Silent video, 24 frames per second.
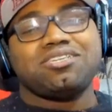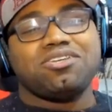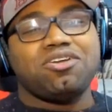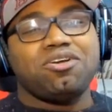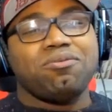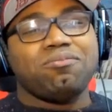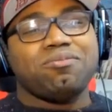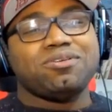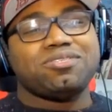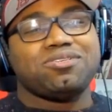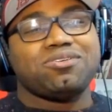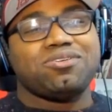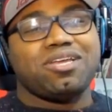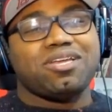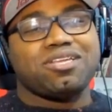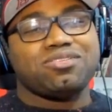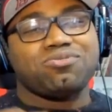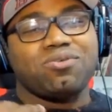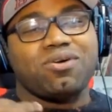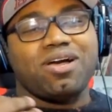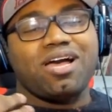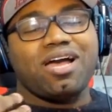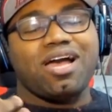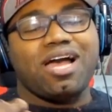of humor, so that's
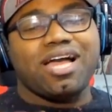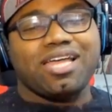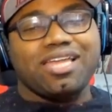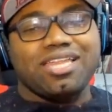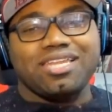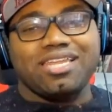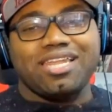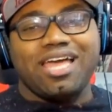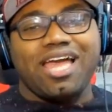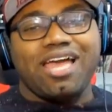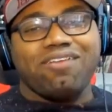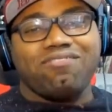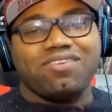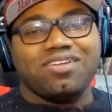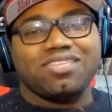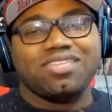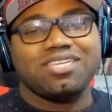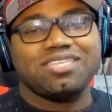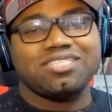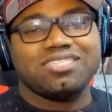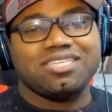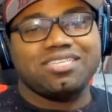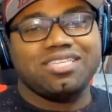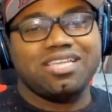why I can laugh at
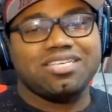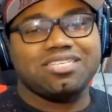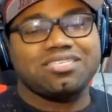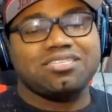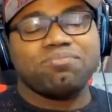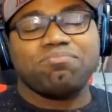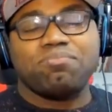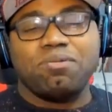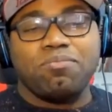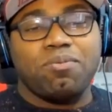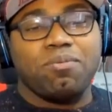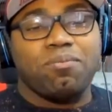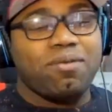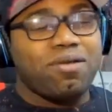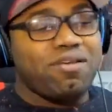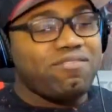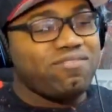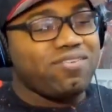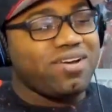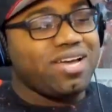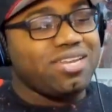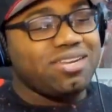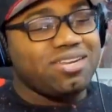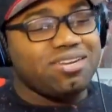things like that. Some people might
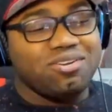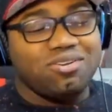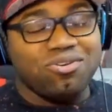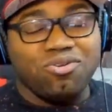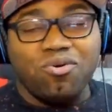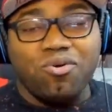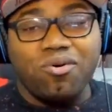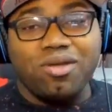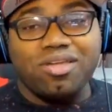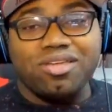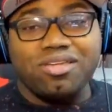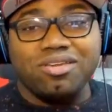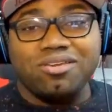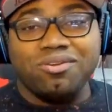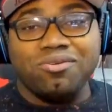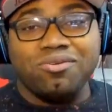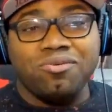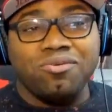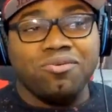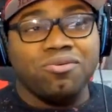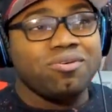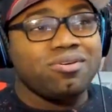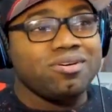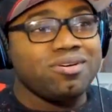find it annoying
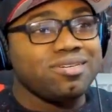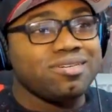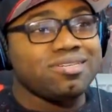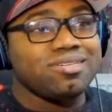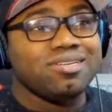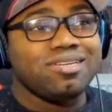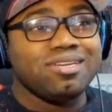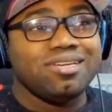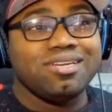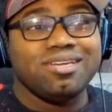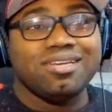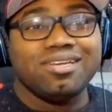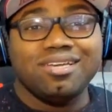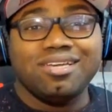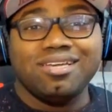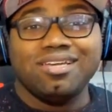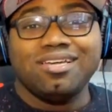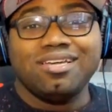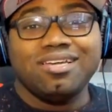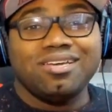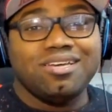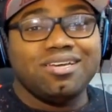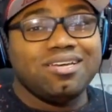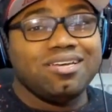or
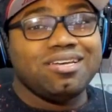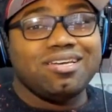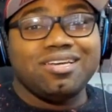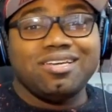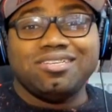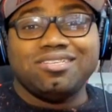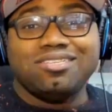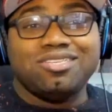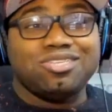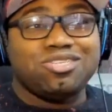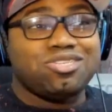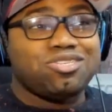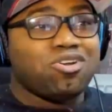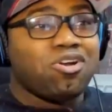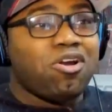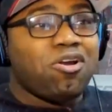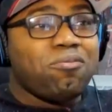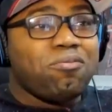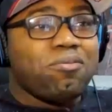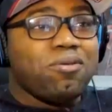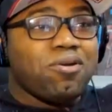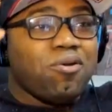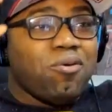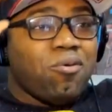
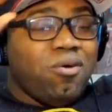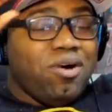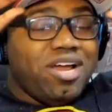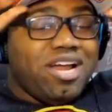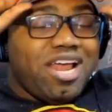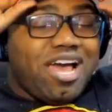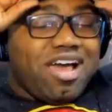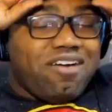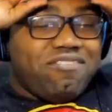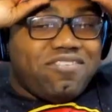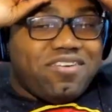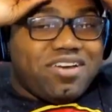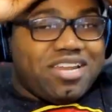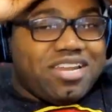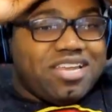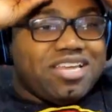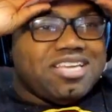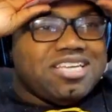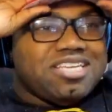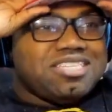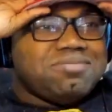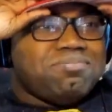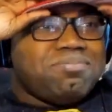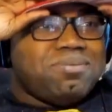disturbing or whatever it
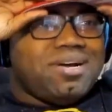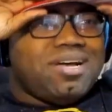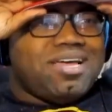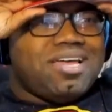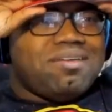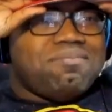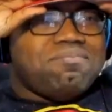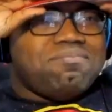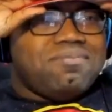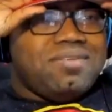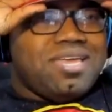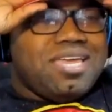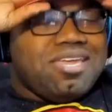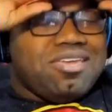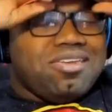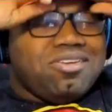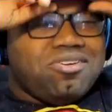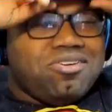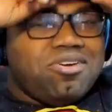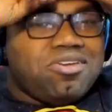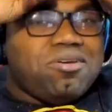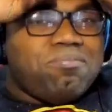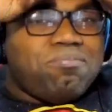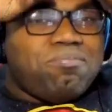is, but me, you
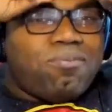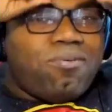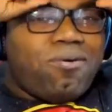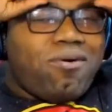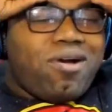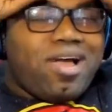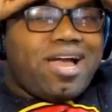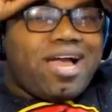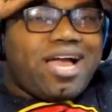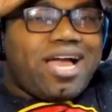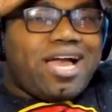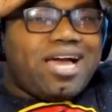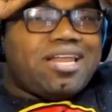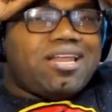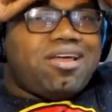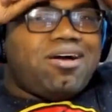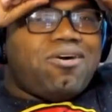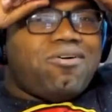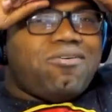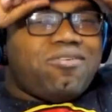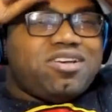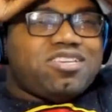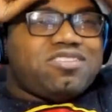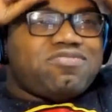know, your boy, I gotta
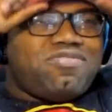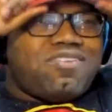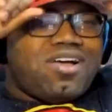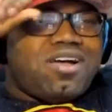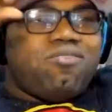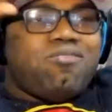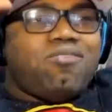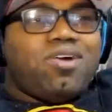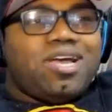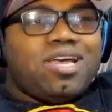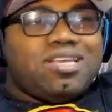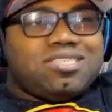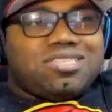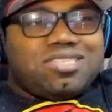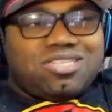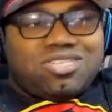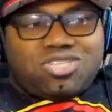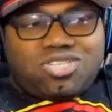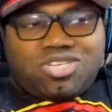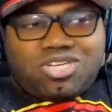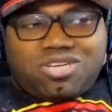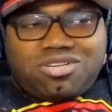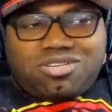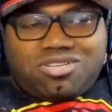always find ways to
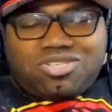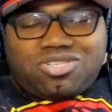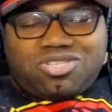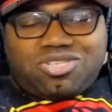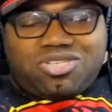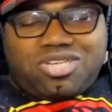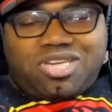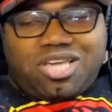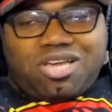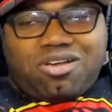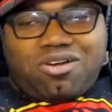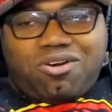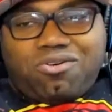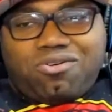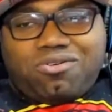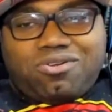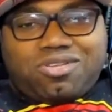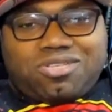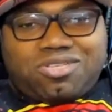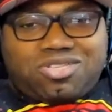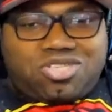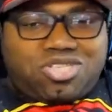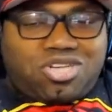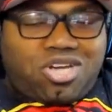chick, giggle
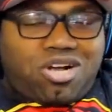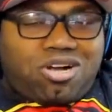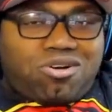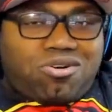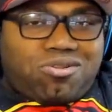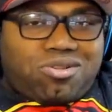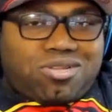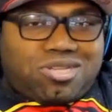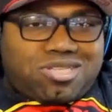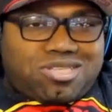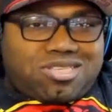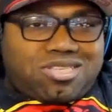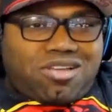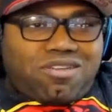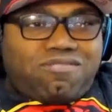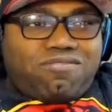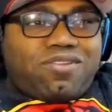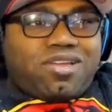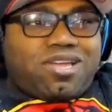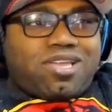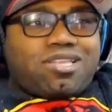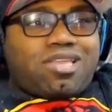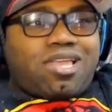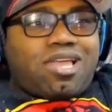and chuckle and stuff
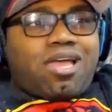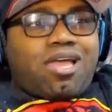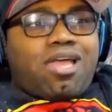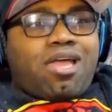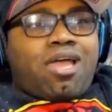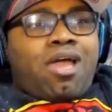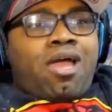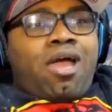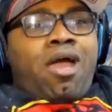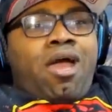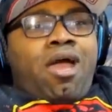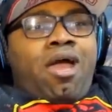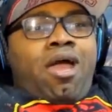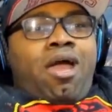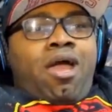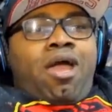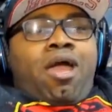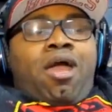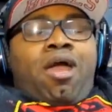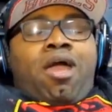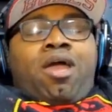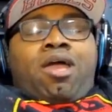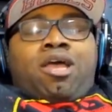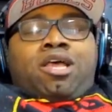like that.
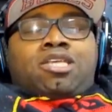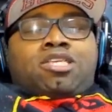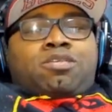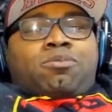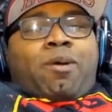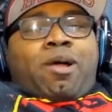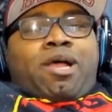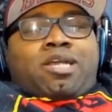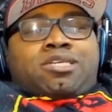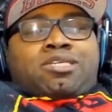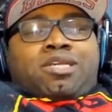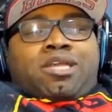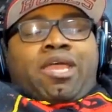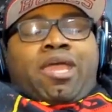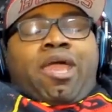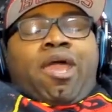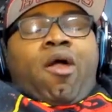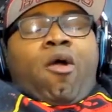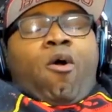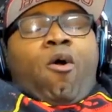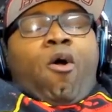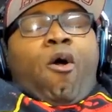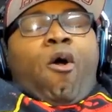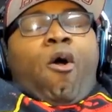Especially
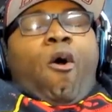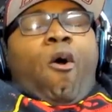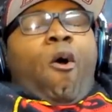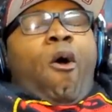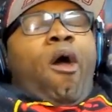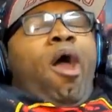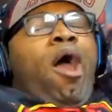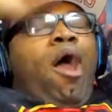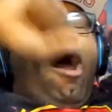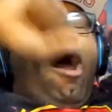whew,